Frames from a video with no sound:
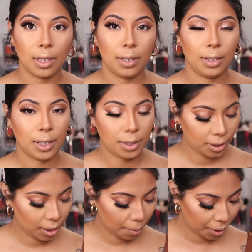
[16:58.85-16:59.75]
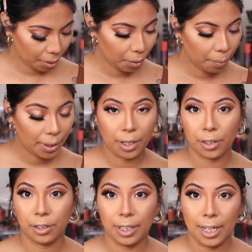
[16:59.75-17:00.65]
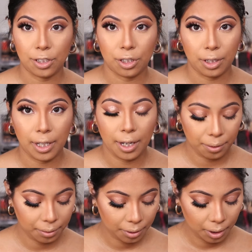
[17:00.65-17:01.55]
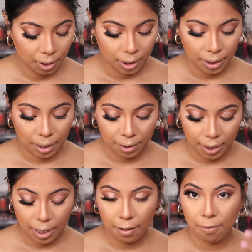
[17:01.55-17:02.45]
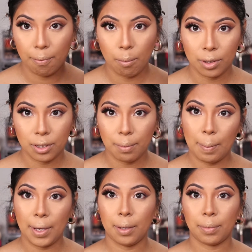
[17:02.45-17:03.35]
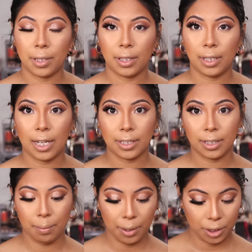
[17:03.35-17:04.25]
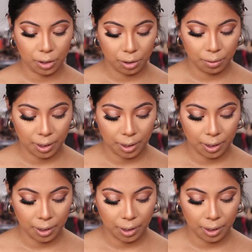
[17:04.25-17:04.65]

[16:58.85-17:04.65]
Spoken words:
And I'm going to put my other lash on now. Now that I have most of my makeup done, the last thing I'm going to do